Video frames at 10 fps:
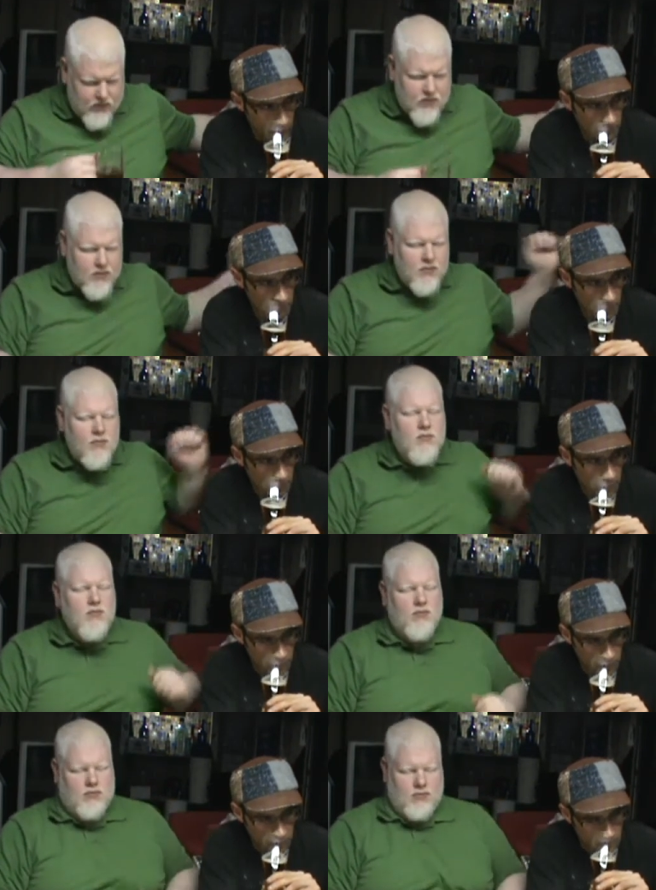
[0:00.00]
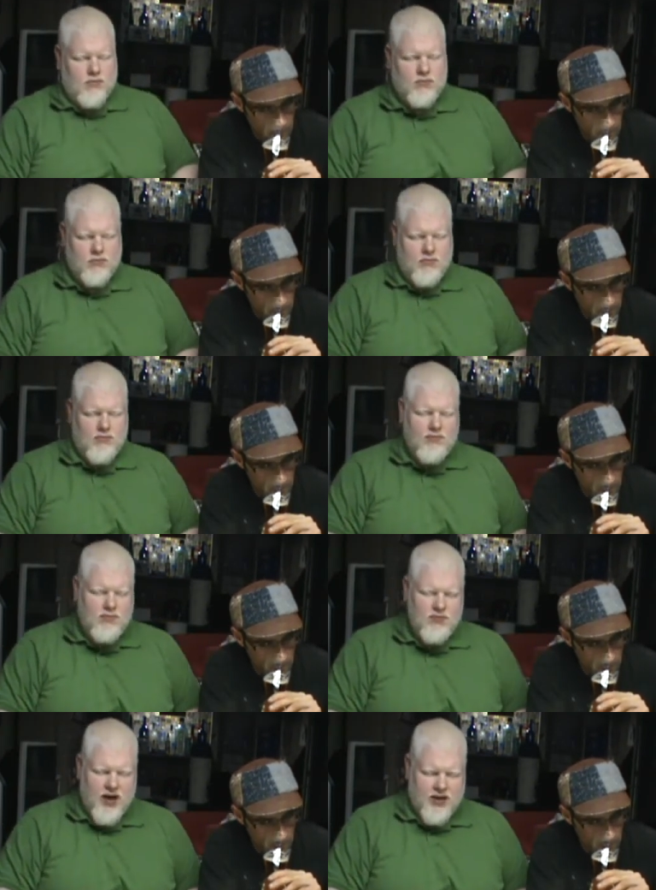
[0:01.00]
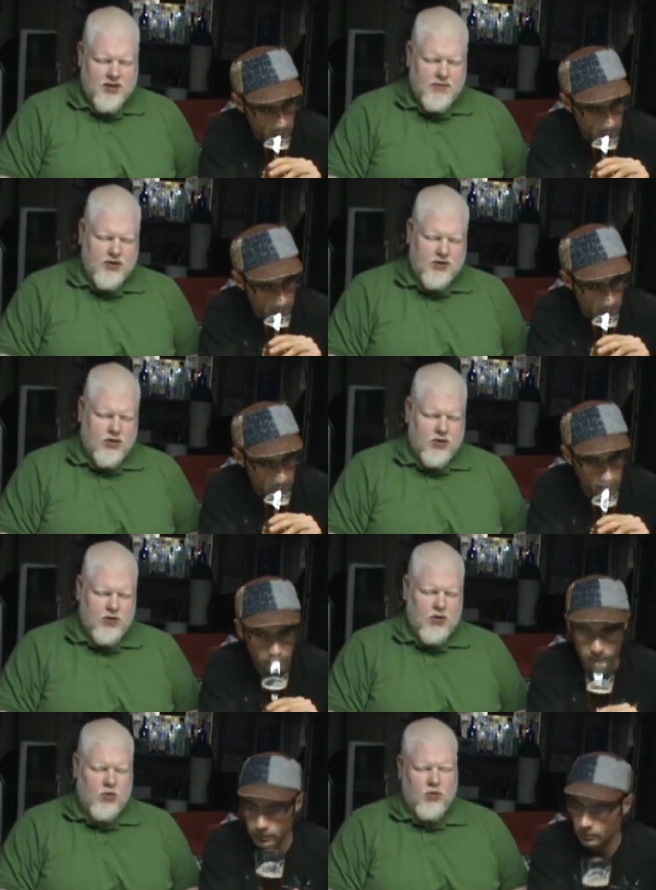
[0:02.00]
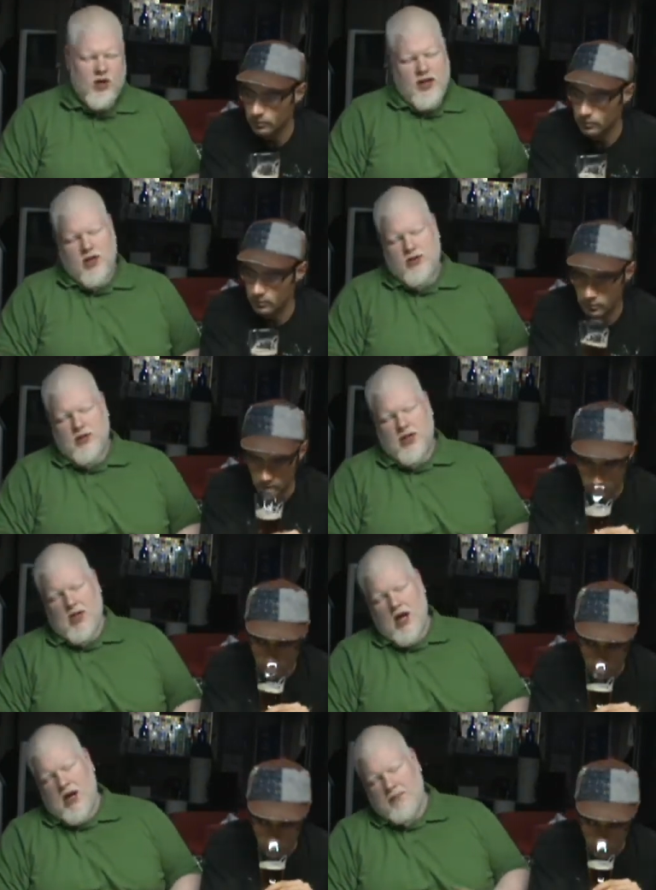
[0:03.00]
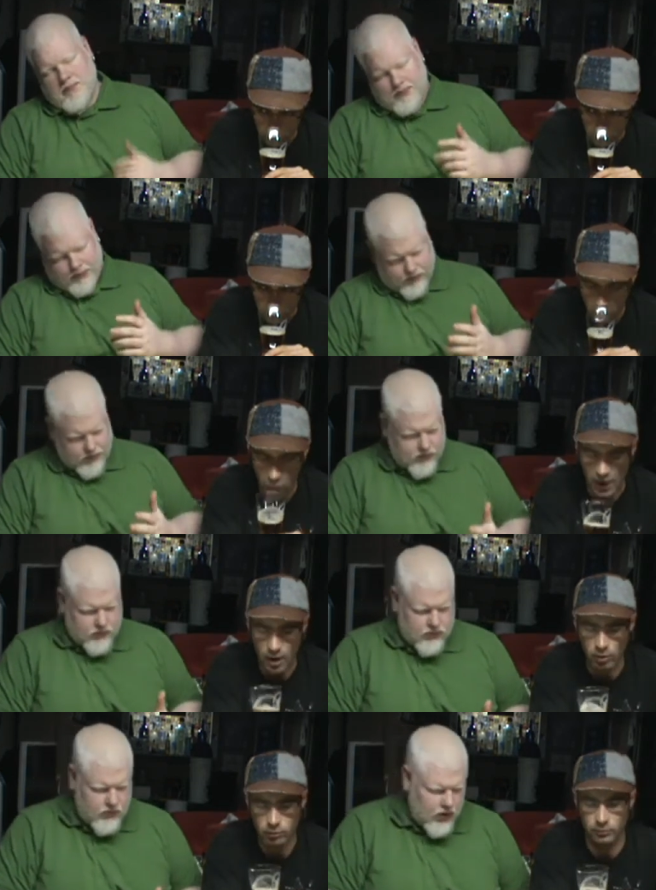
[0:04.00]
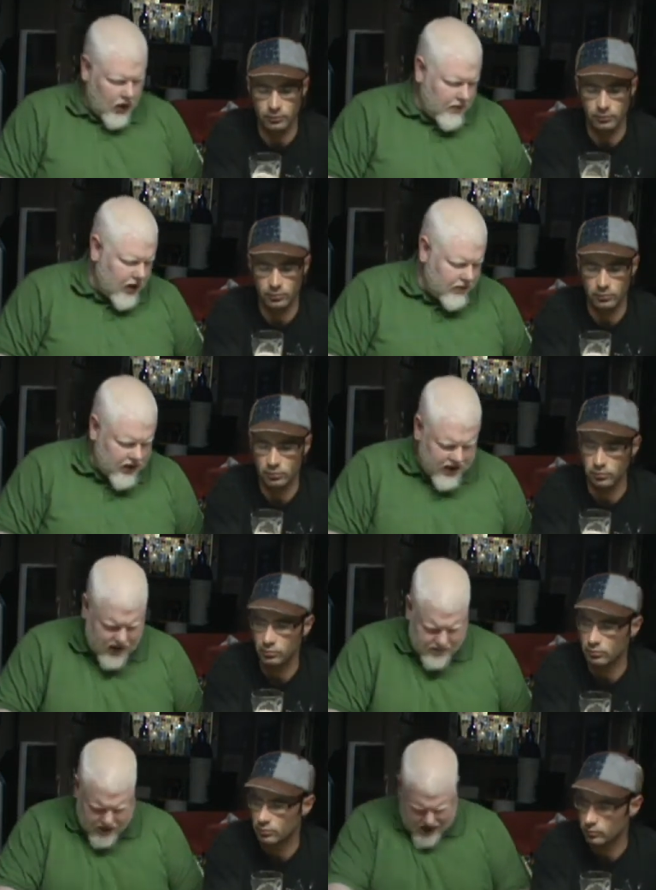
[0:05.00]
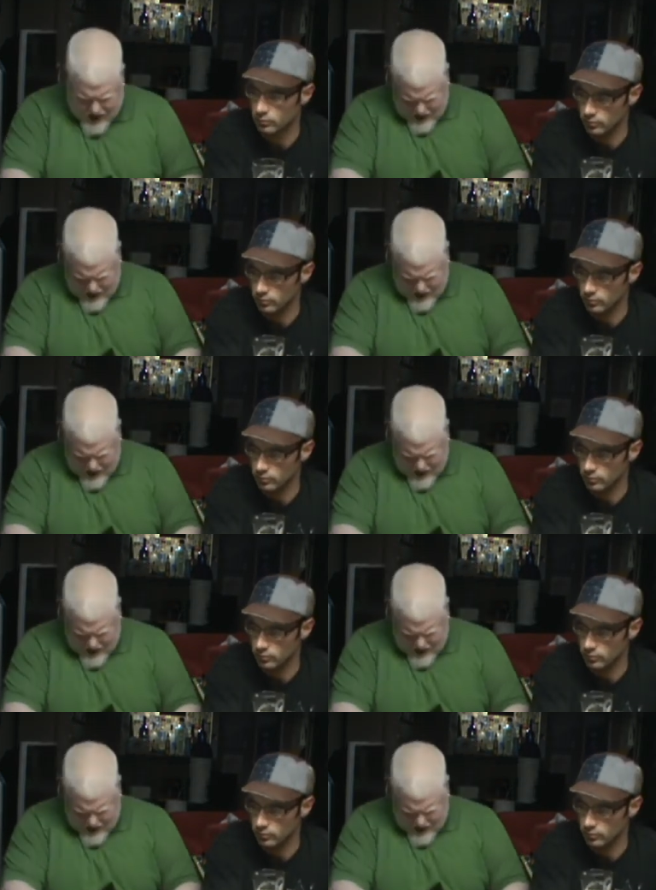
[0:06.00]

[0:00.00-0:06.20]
Speaker 1: I smell the cream. It smells really interesting. Um, wow. I'm not really getting many,